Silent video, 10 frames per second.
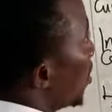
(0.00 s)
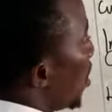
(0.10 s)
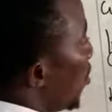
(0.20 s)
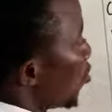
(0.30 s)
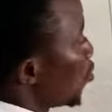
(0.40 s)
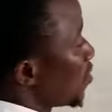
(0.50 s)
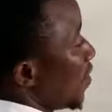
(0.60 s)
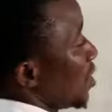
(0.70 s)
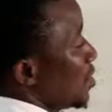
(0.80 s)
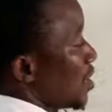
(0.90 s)
the Recruits
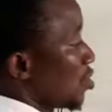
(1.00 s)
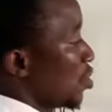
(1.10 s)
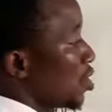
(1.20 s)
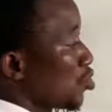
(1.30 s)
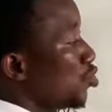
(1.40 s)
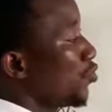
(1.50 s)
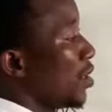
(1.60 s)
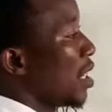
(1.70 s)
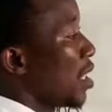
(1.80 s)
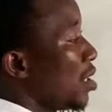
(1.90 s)
Ventures or the sole
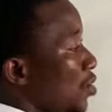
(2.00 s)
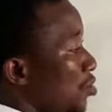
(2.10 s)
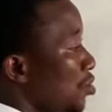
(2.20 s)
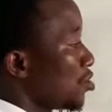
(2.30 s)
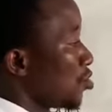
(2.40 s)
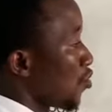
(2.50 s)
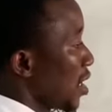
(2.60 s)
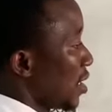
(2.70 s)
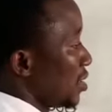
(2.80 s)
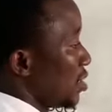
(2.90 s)
trader used to
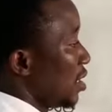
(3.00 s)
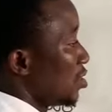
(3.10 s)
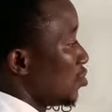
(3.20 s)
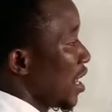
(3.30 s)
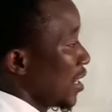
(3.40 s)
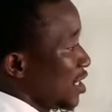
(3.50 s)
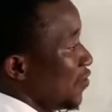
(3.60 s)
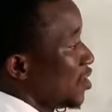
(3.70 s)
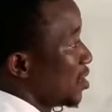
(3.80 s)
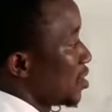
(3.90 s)
run the day-to-day
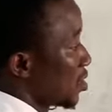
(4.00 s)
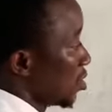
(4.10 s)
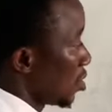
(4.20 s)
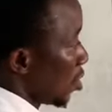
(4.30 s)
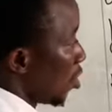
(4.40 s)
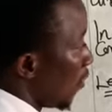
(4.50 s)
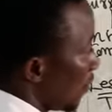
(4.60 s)
activities of